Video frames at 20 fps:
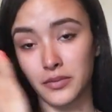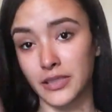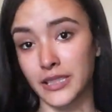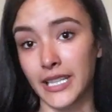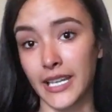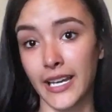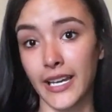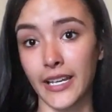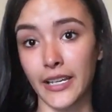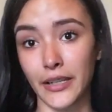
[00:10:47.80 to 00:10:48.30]

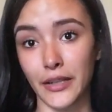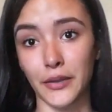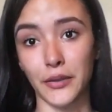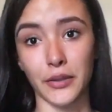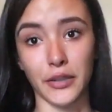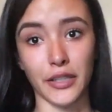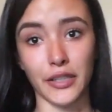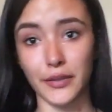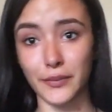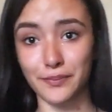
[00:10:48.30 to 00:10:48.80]
gay
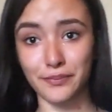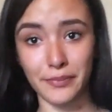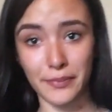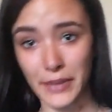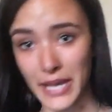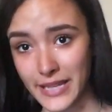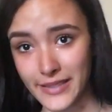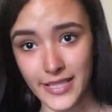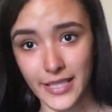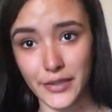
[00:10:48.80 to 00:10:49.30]
or
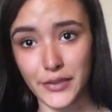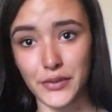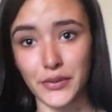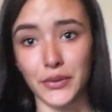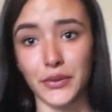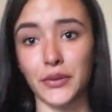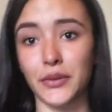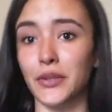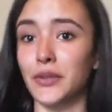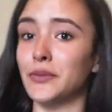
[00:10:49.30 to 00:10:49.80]

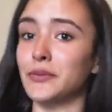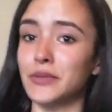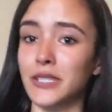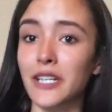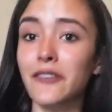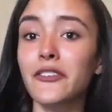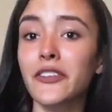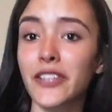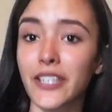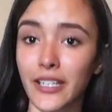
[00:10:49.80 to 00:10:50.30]
pansexual or
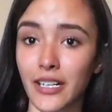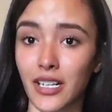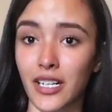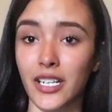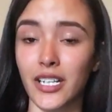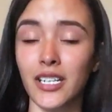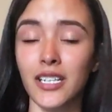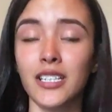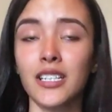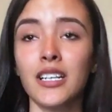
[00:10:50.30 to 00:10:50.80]
whatever they
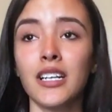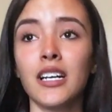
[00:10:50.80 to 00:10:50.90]
are.